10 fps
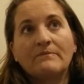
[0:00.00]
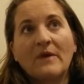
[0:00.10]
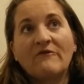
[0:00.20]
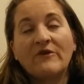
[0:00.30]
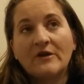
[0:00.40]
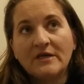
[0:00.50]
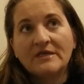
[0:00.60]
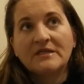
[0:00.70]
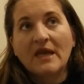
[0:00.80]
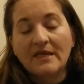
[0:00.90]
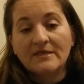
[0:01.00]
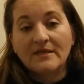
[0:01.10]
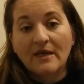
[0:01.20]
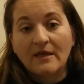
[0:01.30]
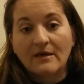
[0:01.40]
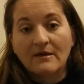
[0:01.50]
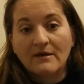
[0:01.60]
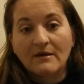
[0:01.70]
my fear is getting sick,